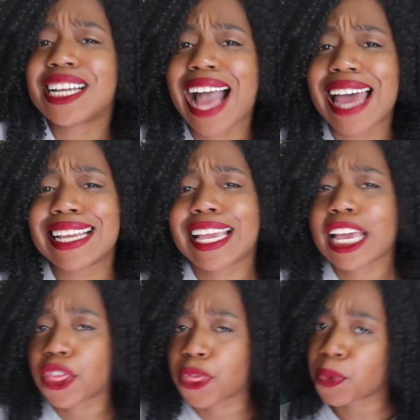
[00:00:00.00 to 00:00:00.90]
You gotta
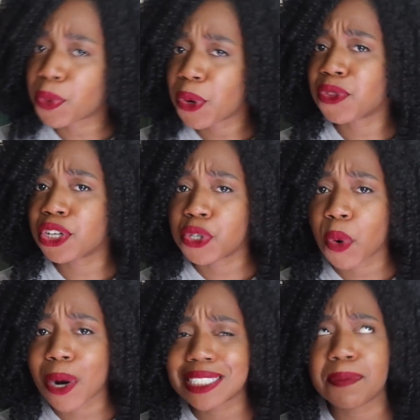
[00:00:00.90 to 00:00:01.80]
get through the
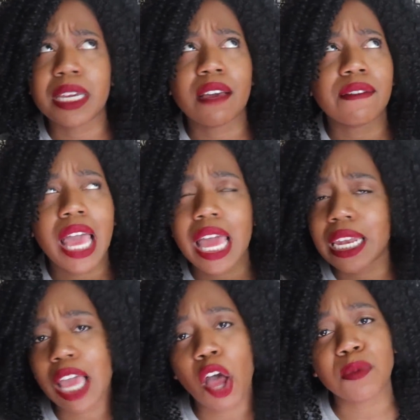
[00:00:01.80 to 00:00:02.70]
door to be of
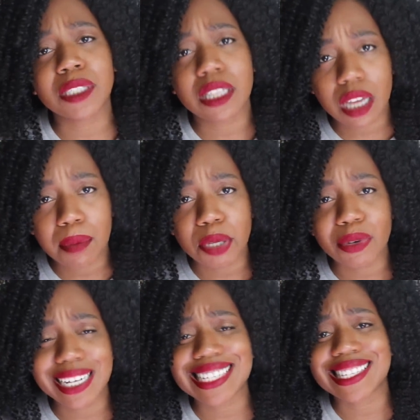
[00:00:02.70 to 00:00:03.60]
any help to the
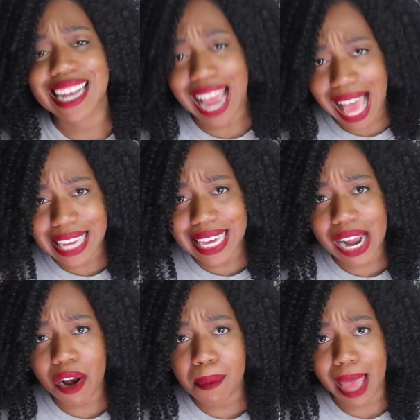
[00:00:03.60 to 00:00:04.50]
communities that I care